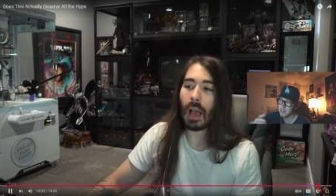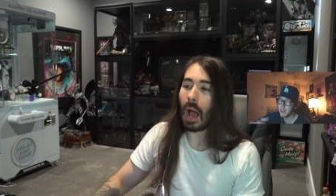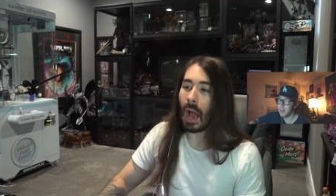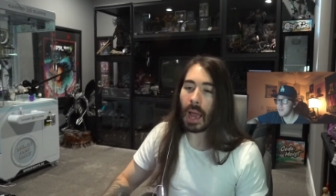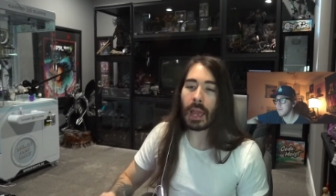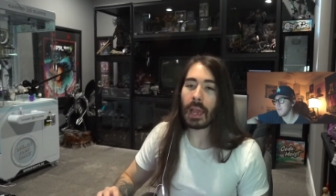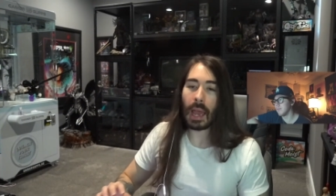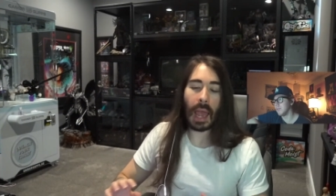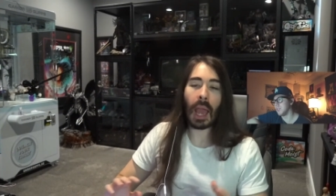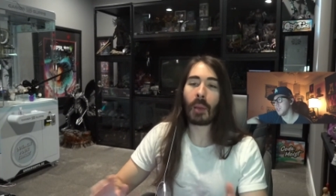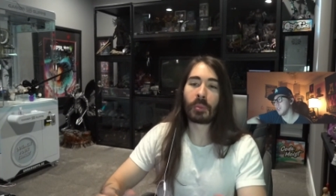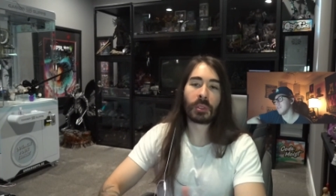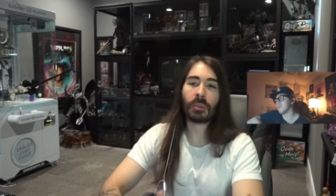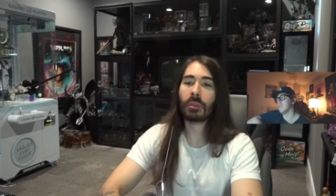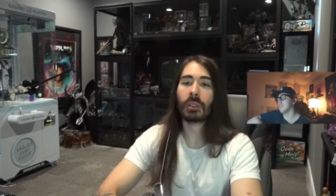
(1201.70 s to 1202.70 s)
I
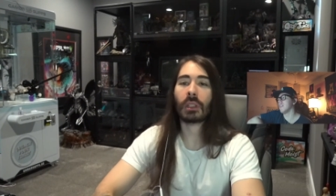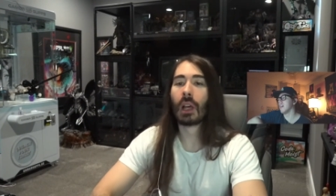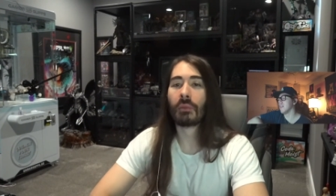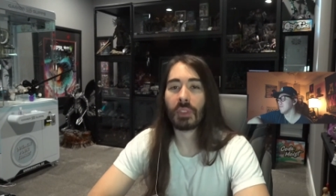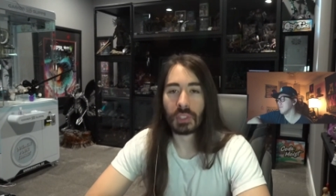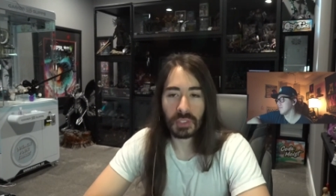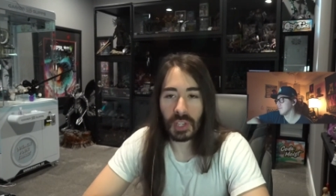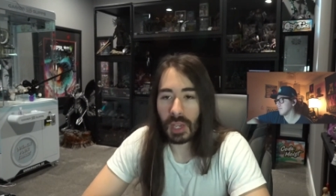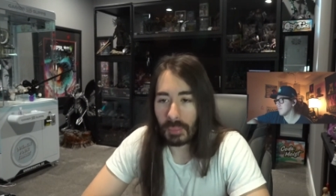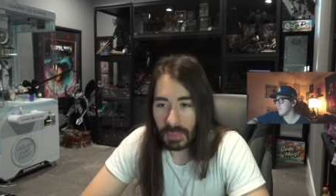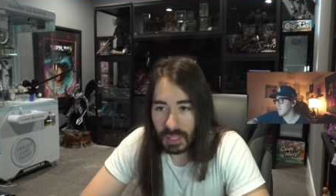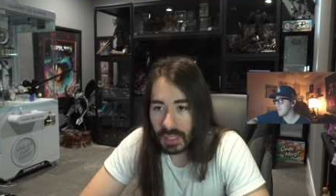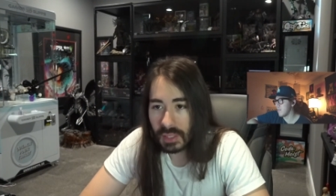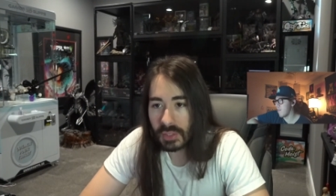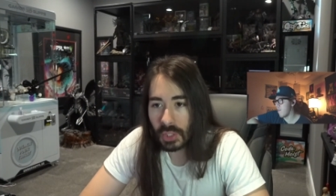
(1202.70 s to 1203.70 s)
absolutely love this game.
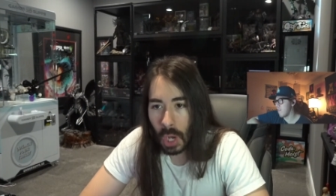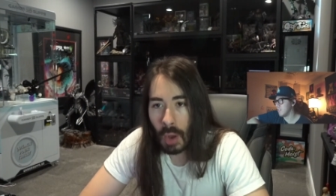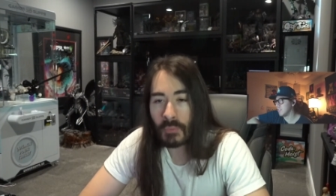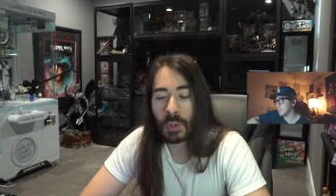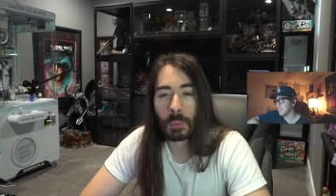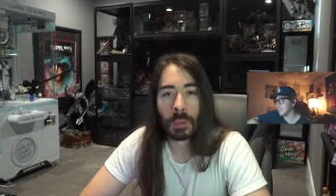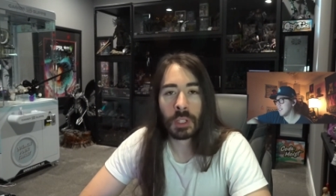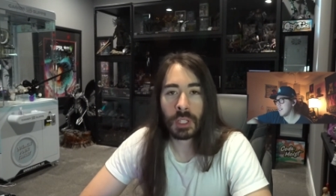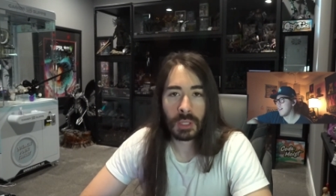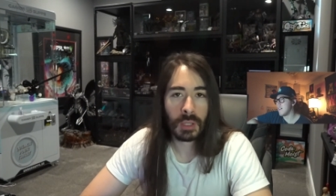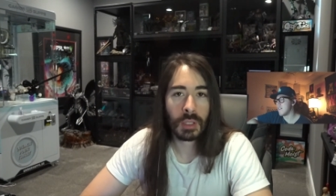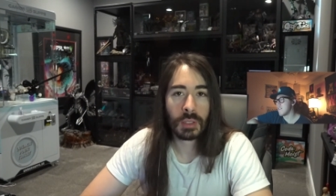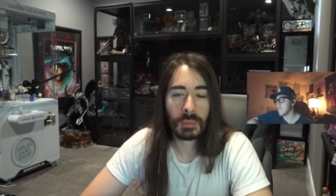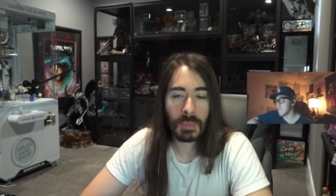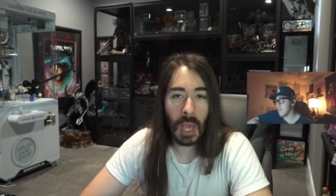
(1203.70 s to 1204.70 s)
It is comfortably in
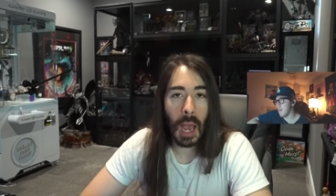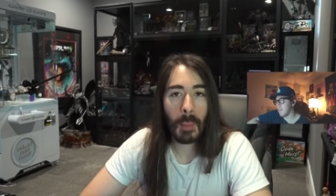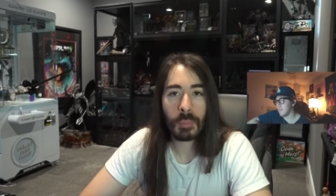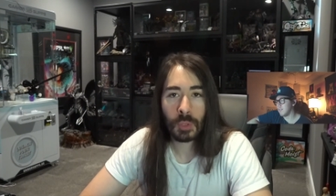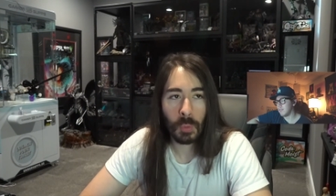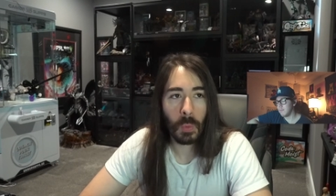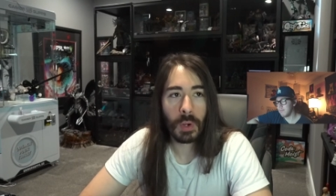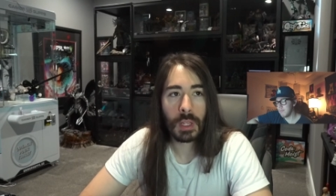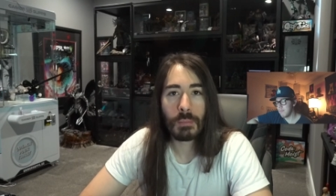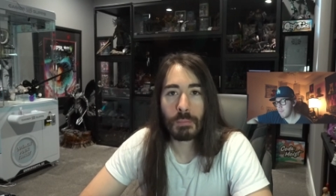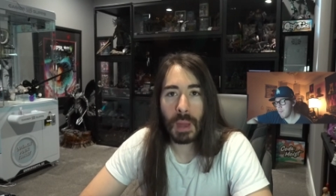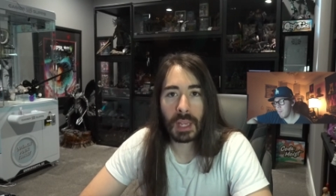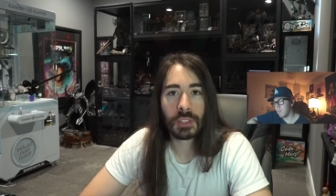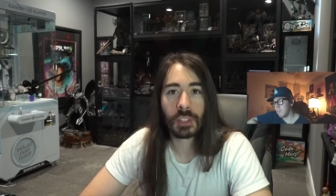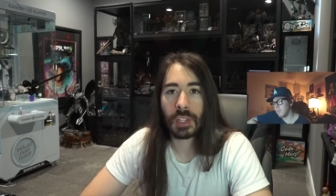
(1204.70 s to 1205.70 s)
the top 20
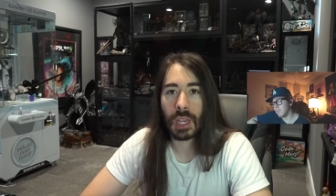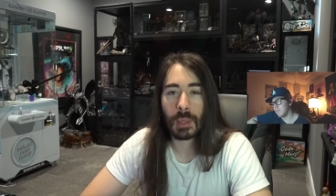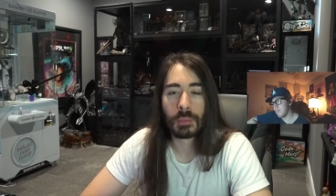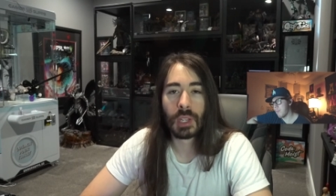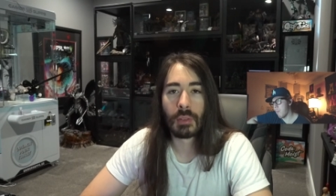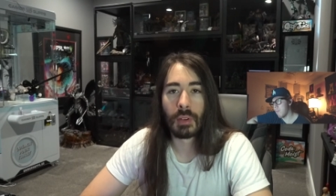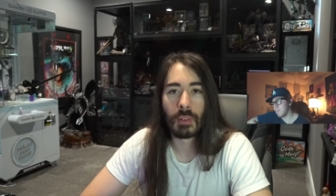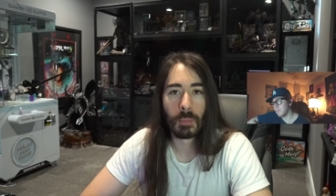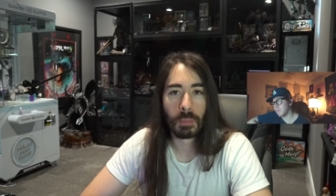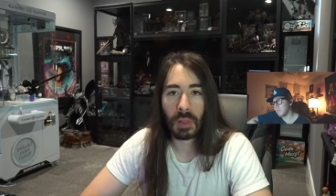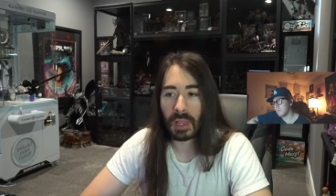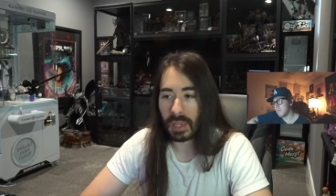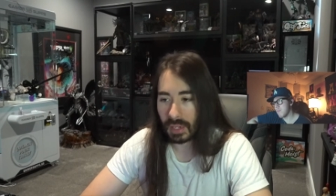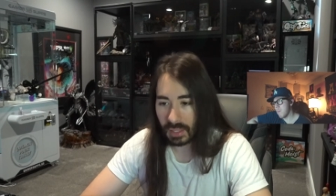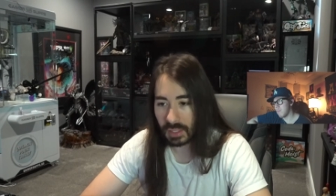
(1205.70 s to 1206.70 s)
best games I've ever
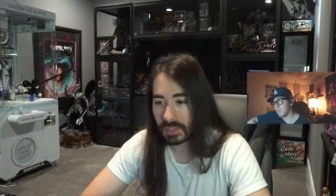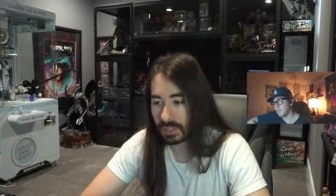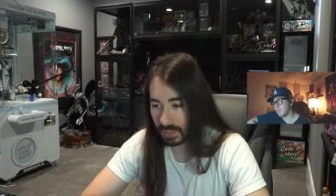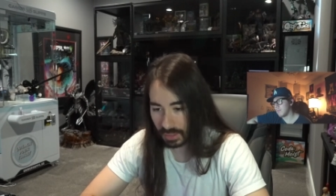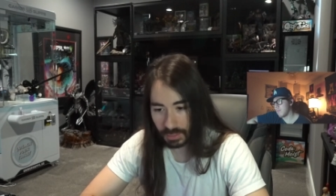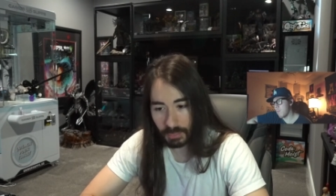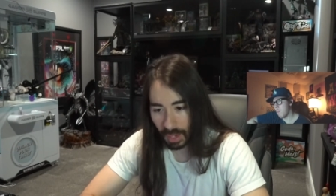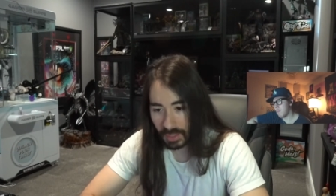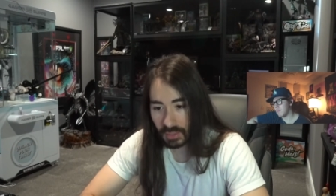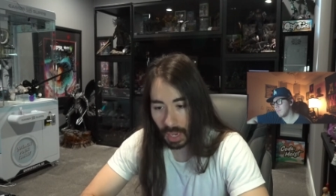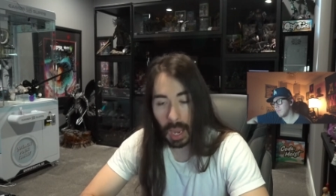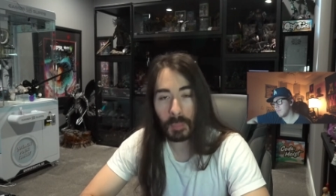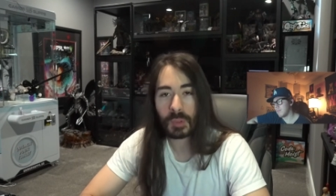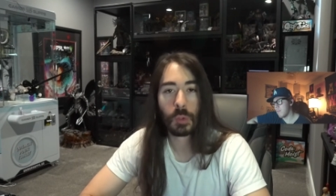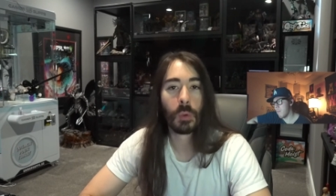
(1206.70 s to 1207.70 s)
played. It is in my
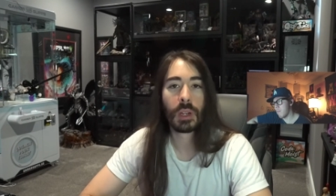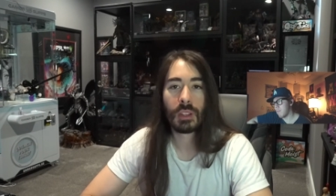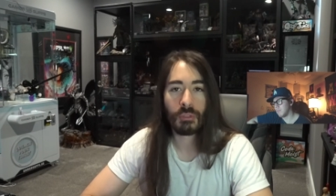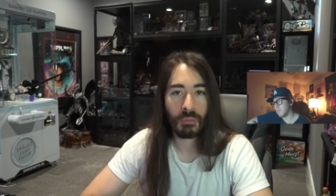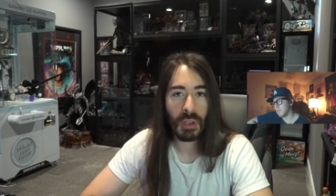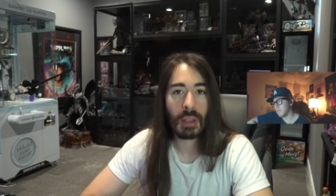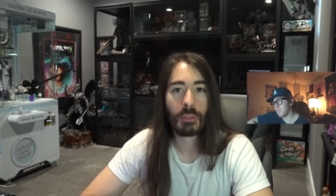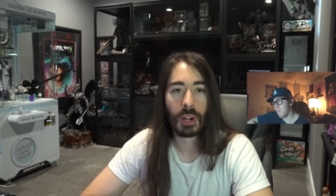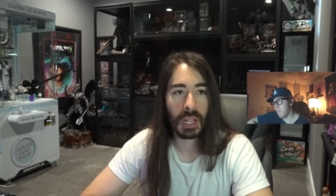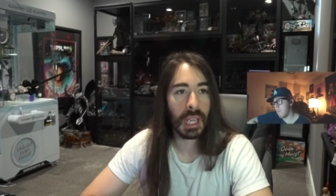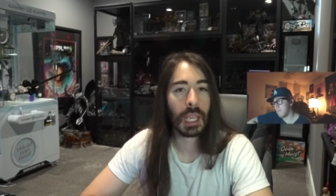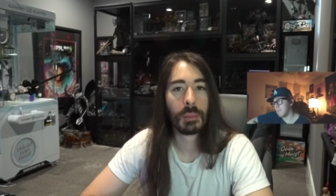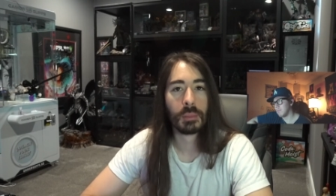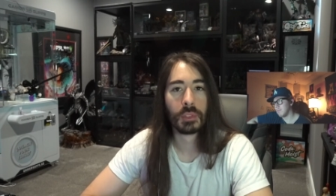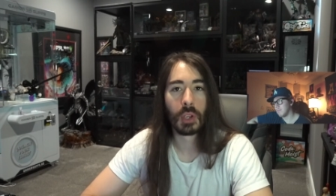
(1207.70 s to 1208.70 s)
top 20 favorite
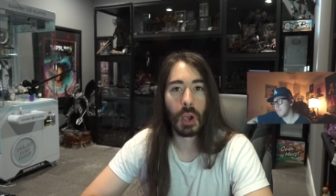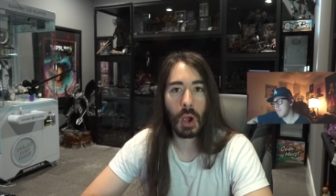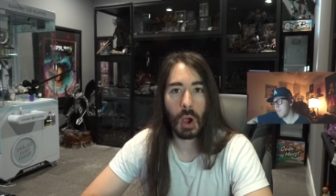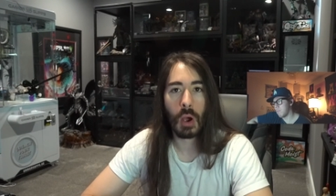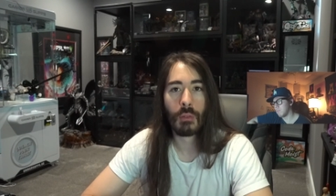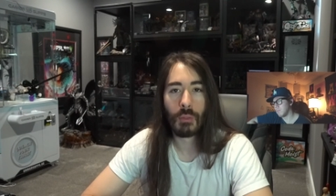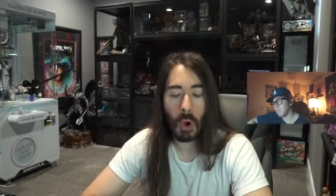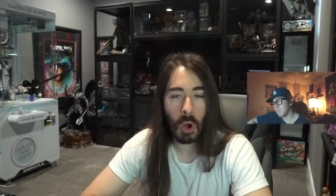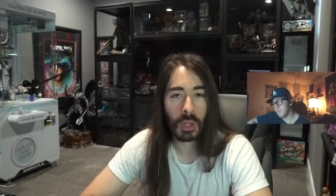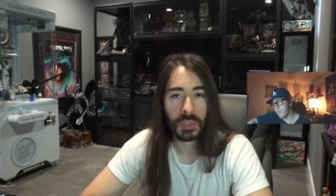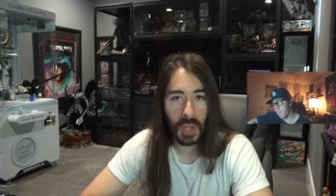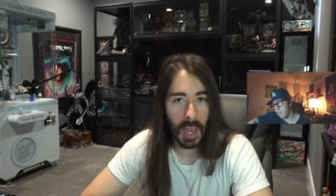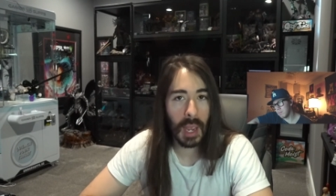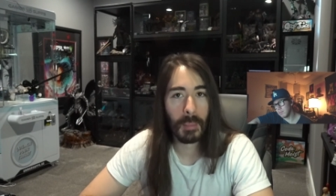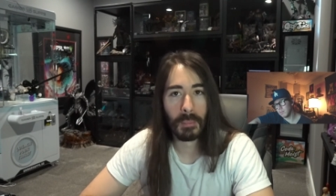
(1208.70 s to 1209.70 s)
games of all
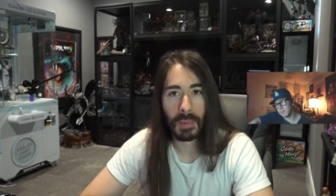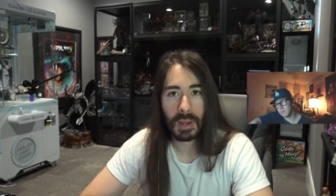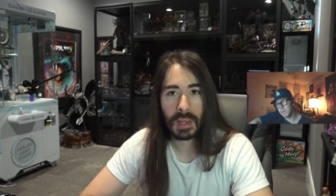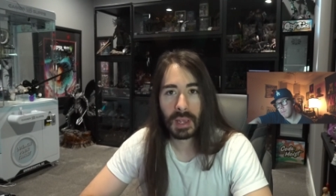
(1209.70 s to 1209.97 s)
time.